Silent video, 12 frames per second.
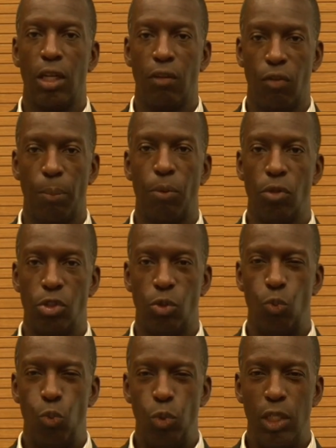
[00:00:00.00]
if a
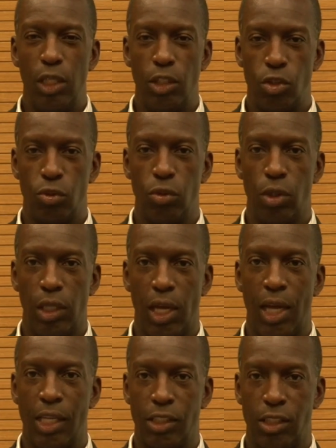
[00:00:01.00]
person really truly
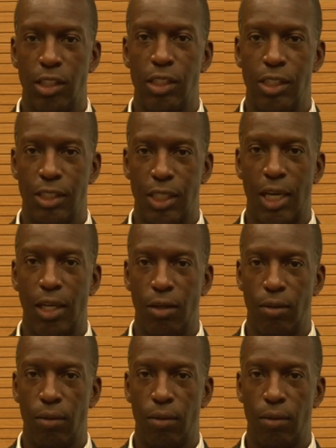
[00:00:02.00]
has the desire.